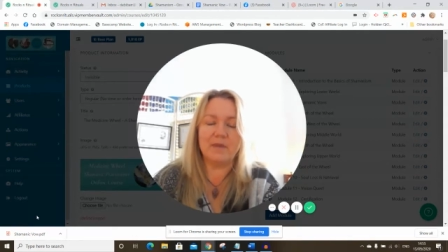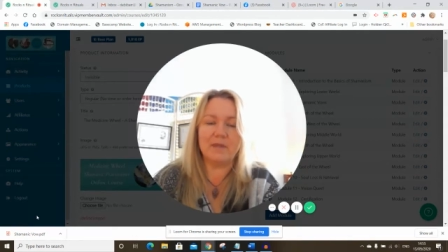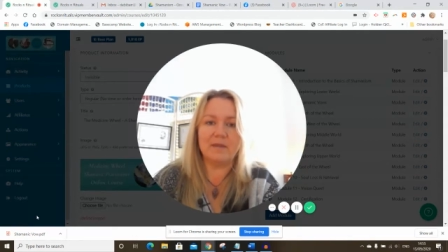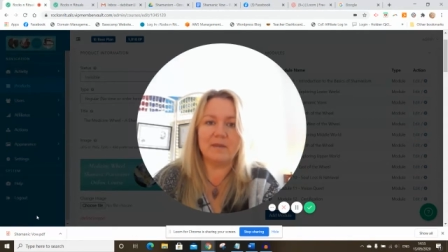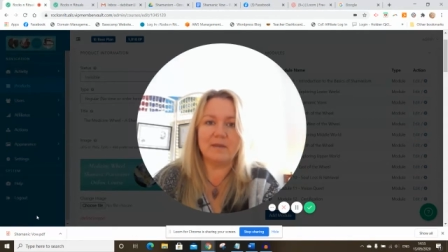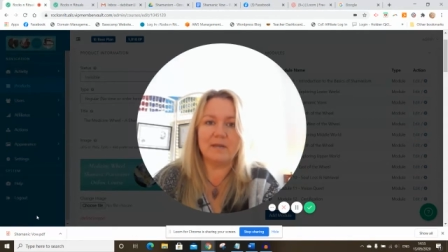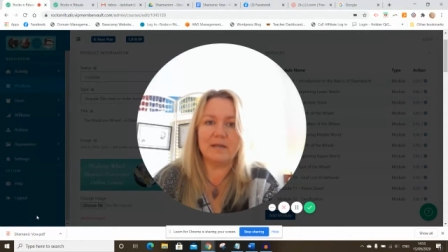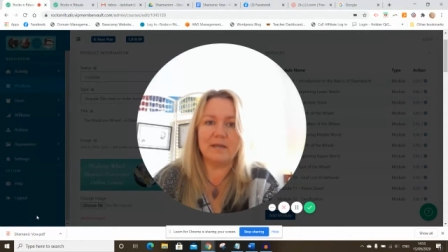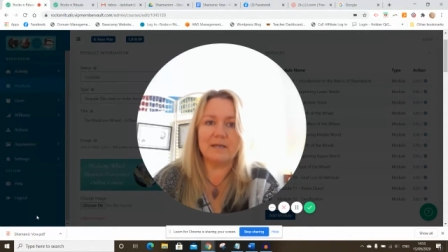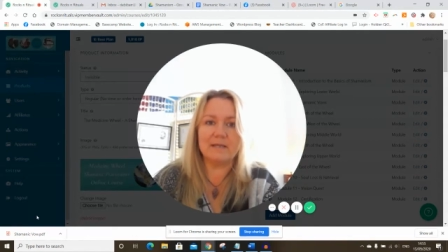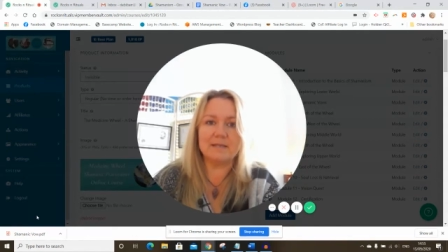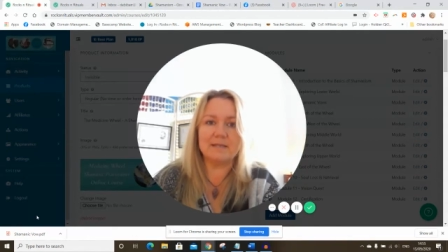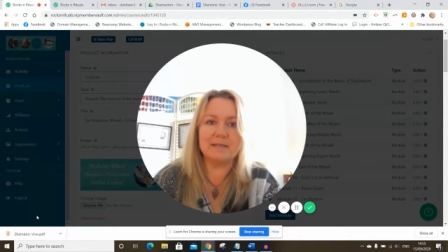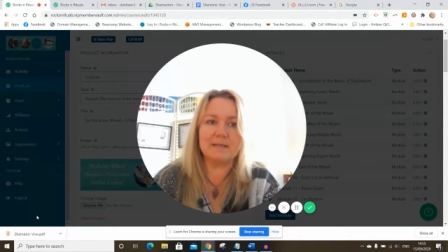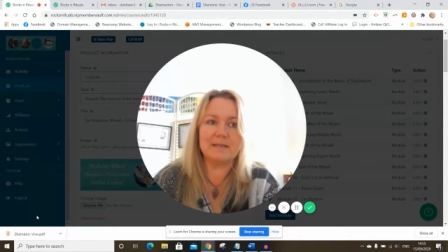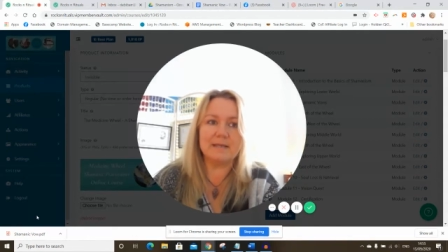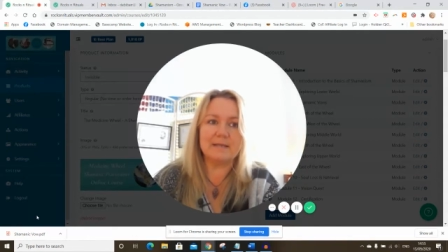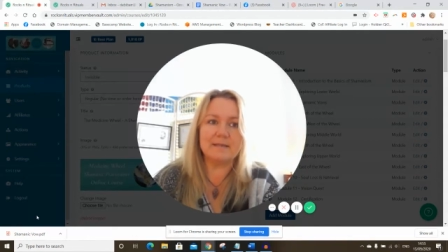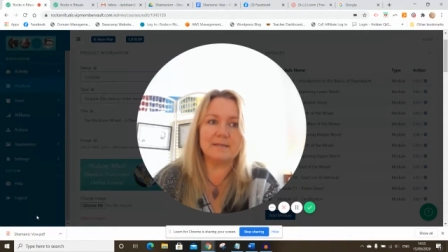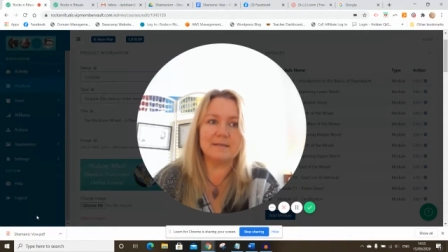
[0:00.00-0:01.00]
in the United
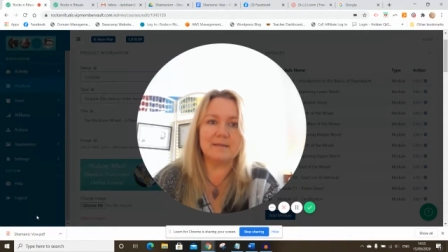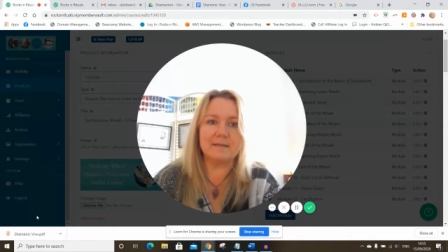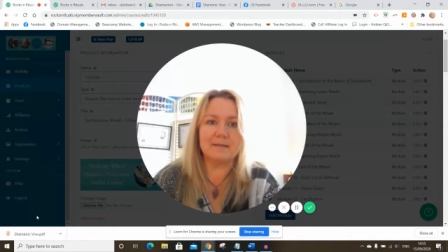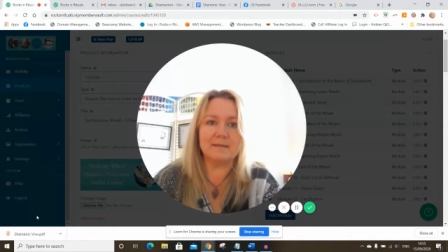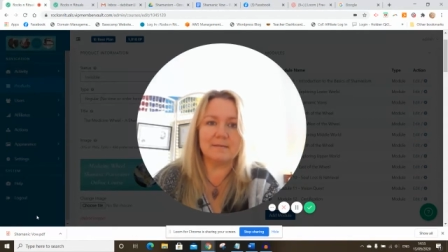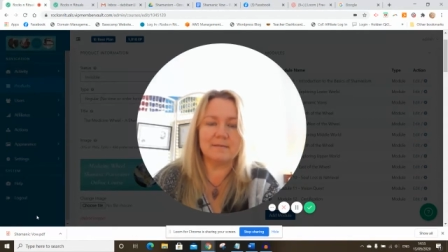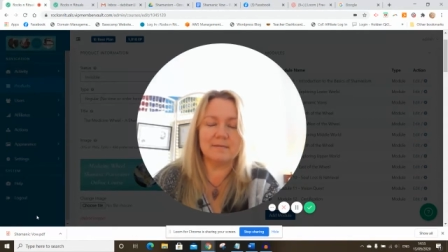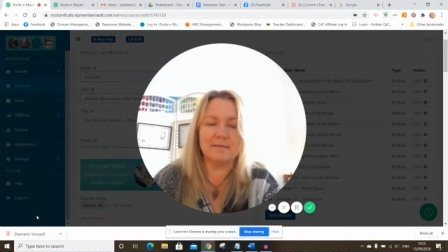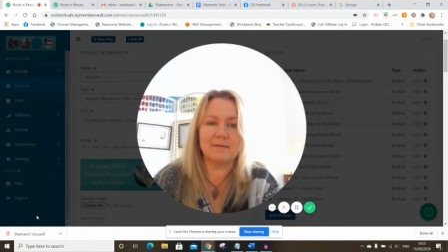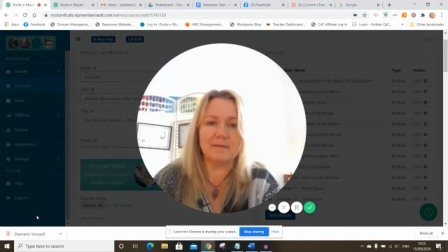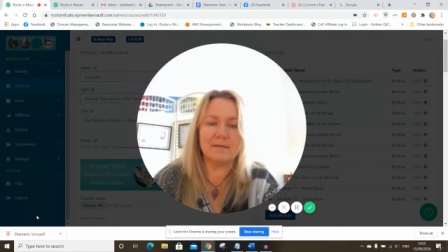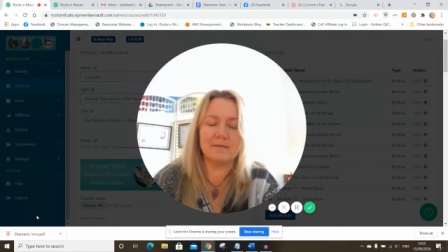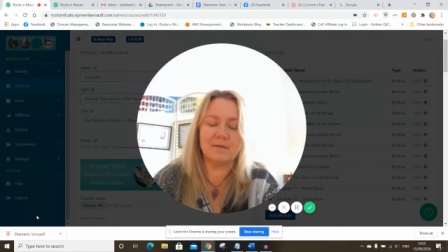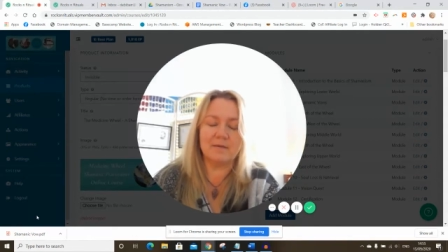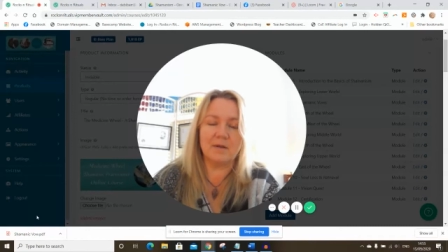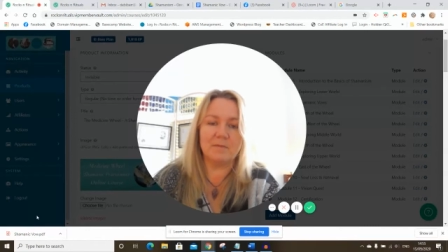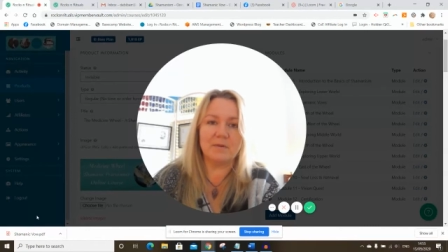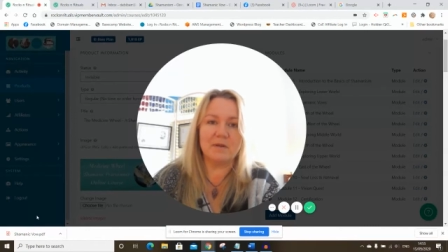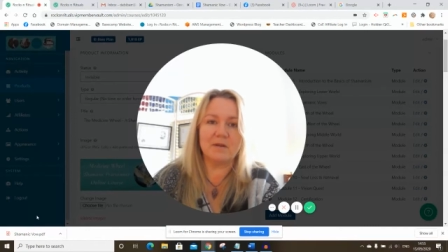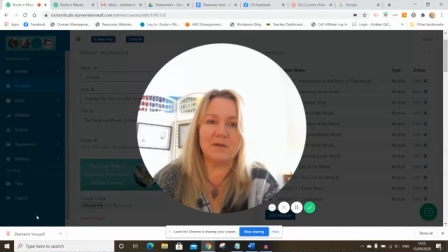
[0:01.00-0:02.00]
States and
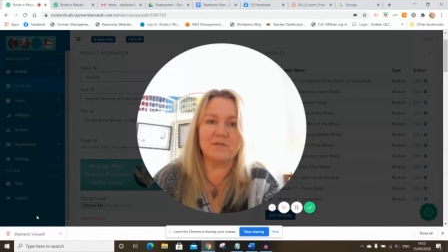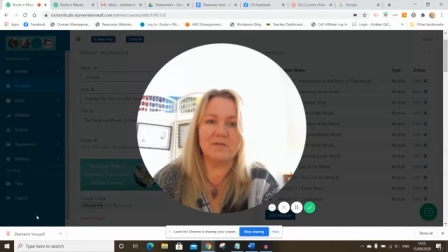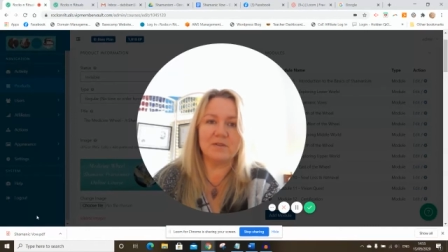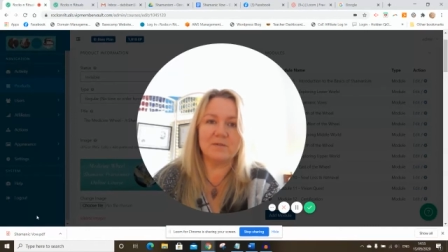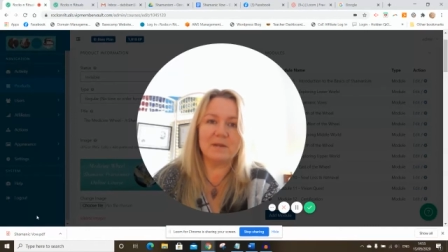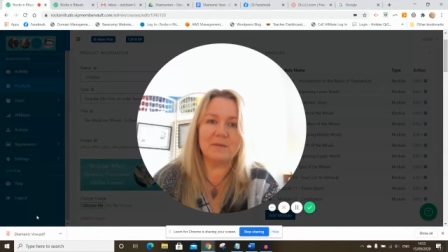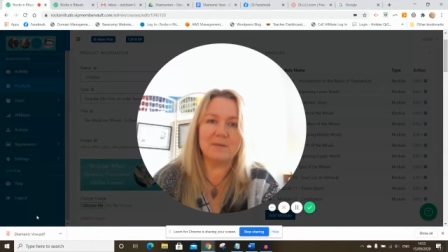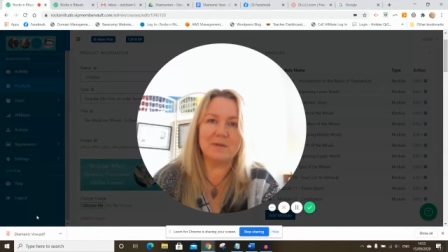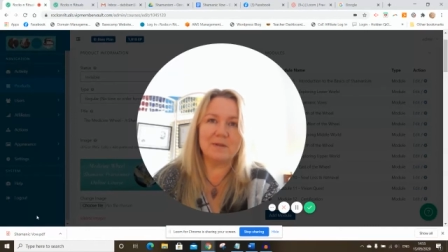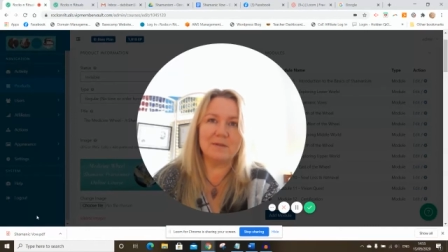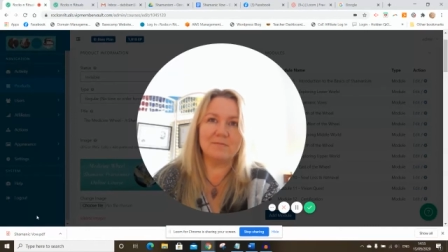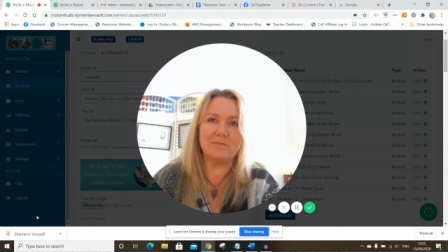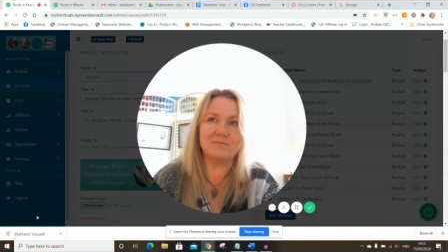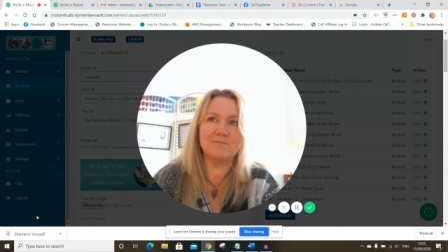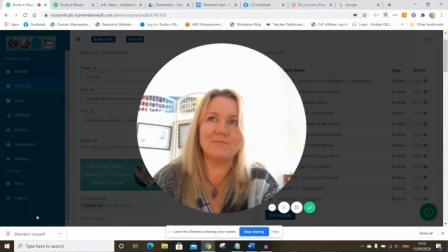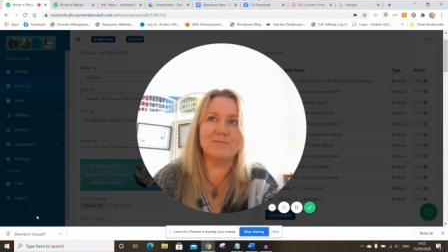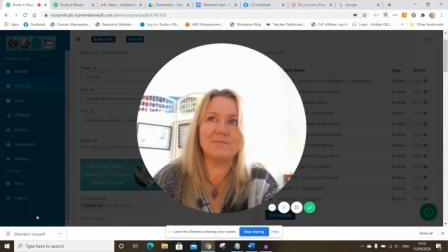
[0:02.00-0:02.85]
a couple of other people